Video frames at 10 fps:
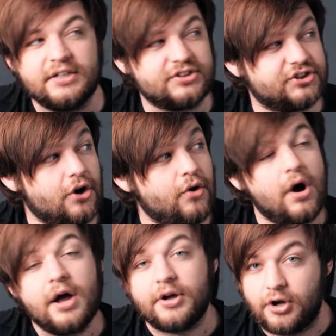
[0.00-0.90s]

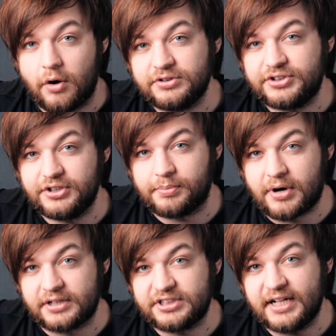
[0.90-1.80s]
So go into your
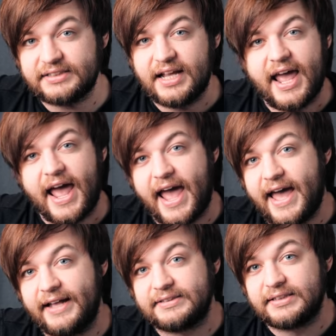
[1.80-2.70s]
project
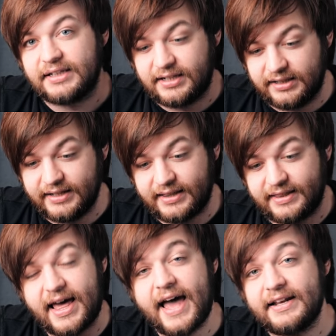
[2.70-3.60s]
and click
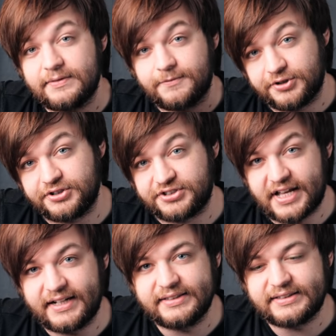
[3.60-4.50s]
that for your
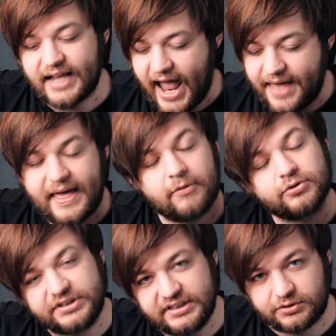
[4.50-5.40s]
settings and that
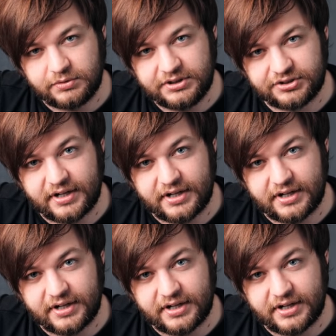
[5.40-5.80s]
will de-squeeze your